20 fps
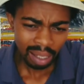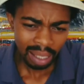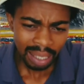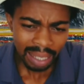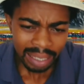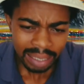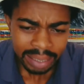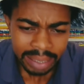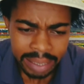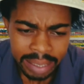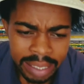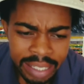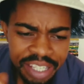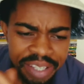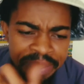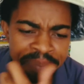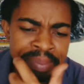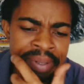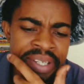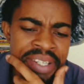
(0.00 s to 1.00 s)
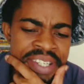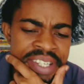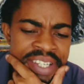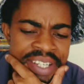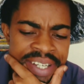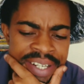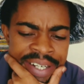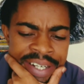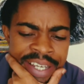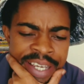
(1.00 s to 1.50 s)
end this
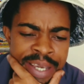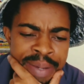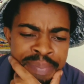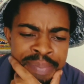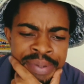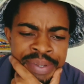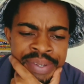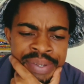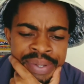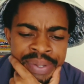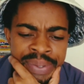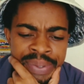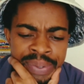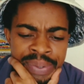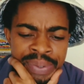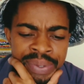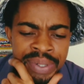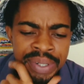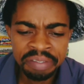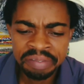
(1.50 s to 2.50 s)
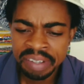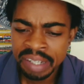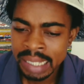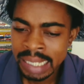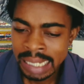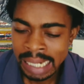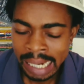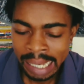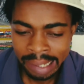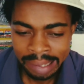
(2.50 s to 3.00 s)
particular episode,
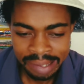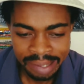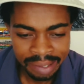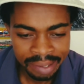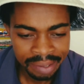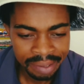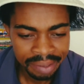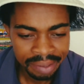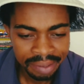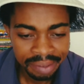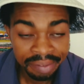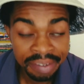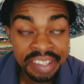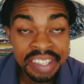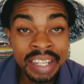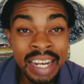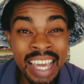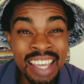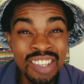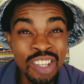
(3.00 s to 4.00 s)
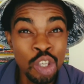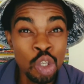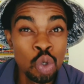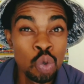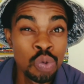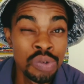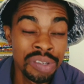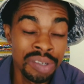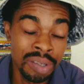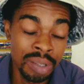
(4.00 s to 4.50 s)
fertilizer
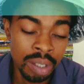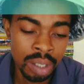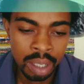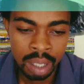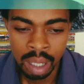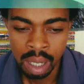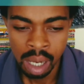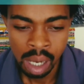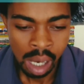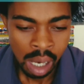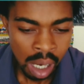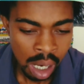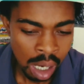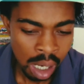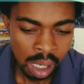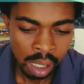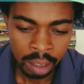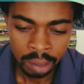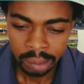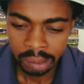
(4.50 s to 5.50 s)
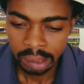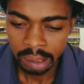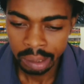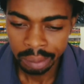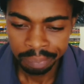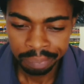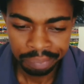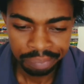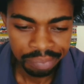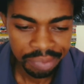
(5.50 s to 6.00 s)
use.
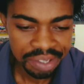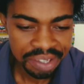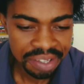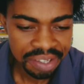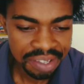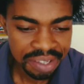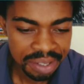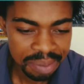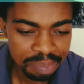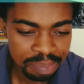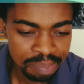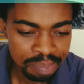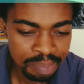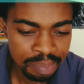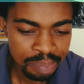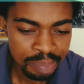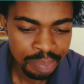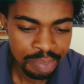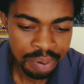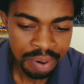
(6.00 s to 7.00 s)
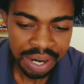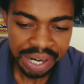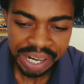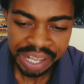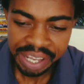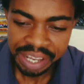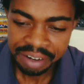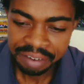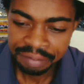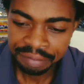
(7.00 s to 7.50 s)
This is a
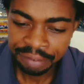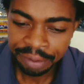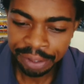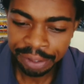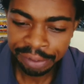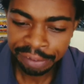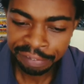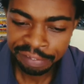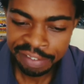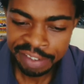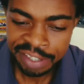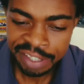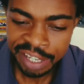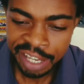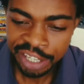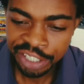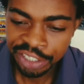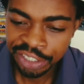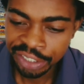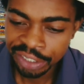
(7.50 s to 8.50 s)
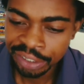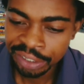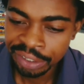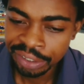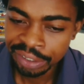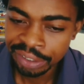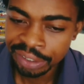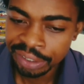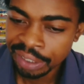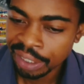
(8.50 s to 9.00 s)
pretty involved section.
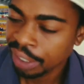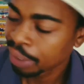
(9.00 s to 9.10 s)
I